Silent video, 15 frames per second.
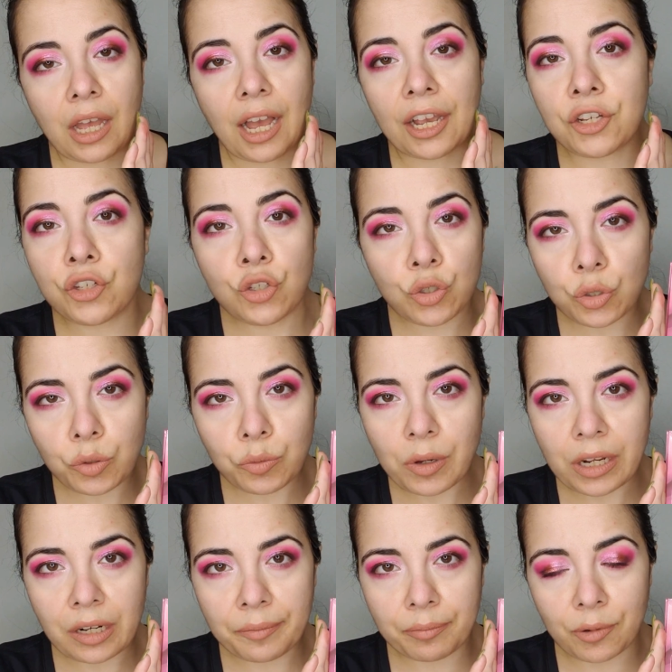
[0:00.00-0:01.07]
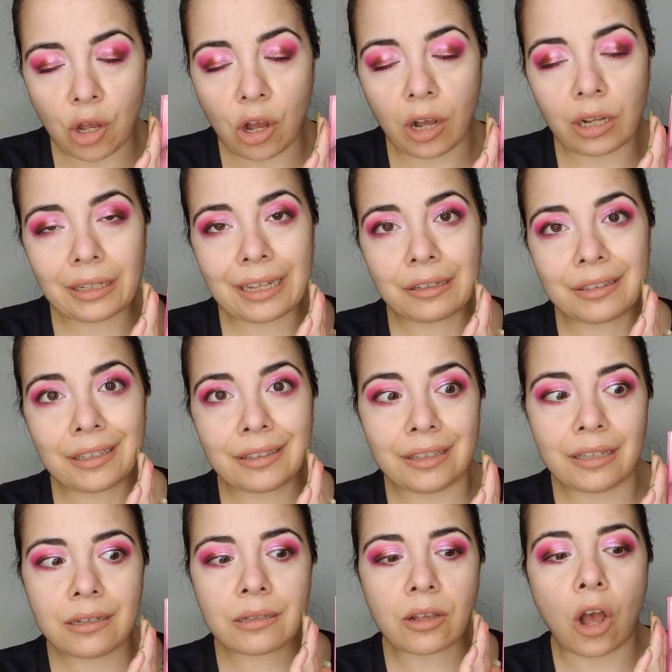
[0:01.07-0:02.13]
I do want to call out that
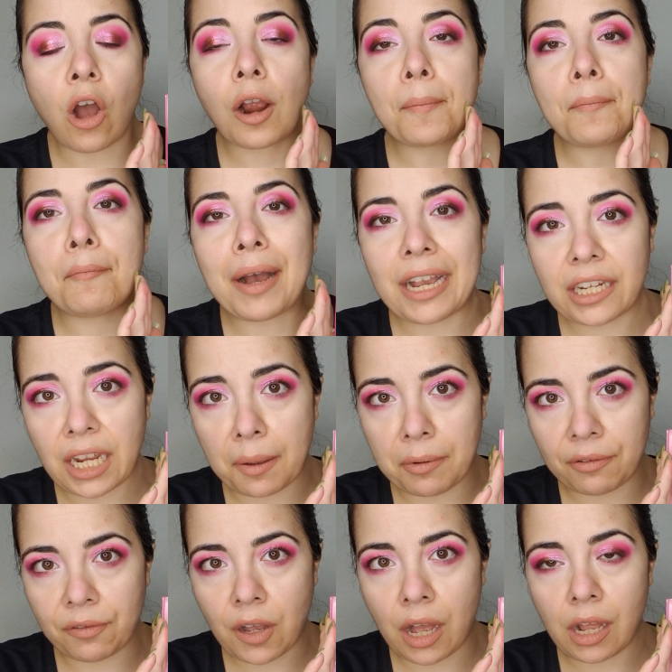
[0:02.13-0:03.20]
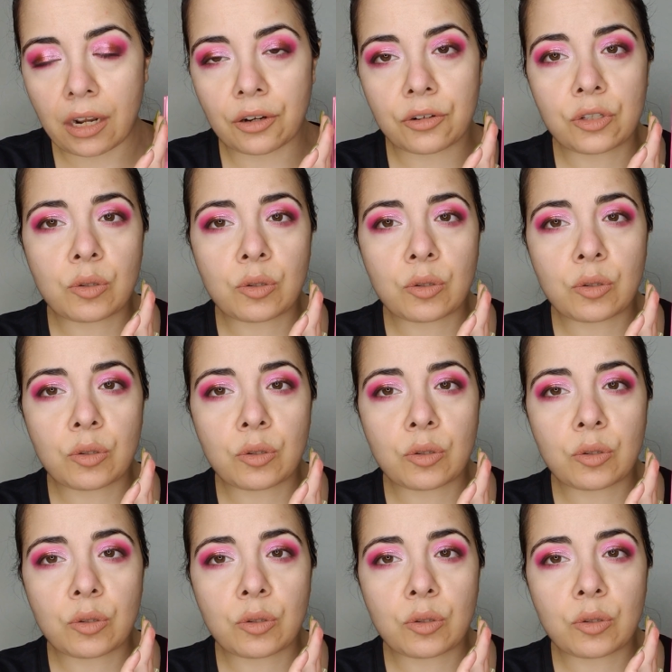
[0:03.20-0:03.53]
these are my type of color,